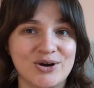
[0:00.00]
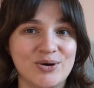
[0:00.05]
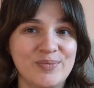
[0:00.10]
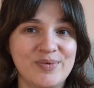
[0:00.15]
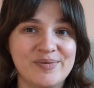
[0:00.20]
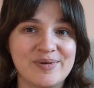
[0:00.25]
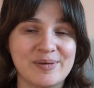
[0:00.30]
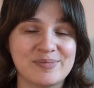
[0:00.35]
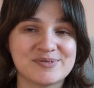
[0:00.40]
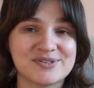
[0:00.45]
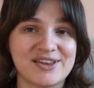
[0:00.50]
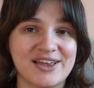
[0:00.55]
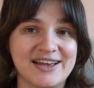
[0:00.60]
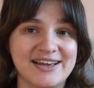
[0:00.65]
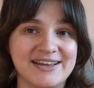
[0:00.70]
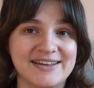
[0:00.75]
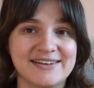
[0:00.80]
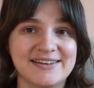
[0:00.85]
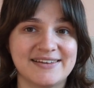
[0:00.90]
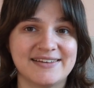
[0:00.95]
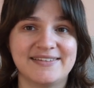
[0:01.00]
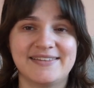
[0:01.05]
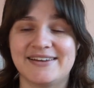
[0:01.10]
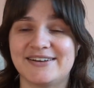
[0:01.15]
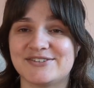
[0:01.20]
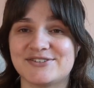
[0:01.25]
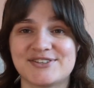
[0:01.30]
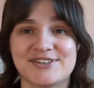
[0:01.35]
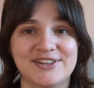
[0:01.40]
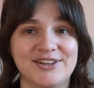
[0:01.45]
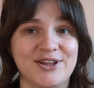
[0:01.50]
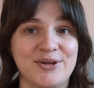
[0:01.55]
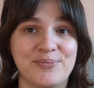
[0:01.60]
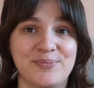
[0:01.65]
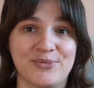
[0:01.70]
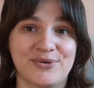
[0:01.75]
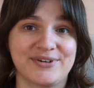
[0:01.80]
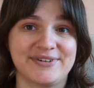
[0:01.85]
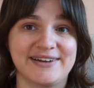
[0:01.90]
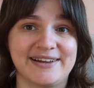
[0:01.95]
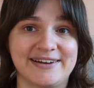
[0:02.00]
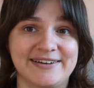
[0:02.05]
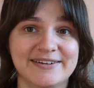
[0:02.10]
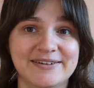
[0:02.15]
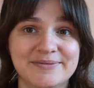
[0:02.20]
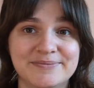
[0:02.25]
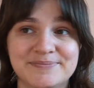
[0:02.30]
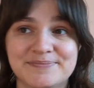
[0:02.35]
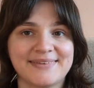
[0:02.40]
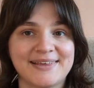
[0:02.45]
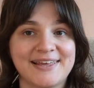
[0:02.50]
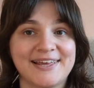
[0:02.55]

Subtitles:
Hobby website and there's a lot more there.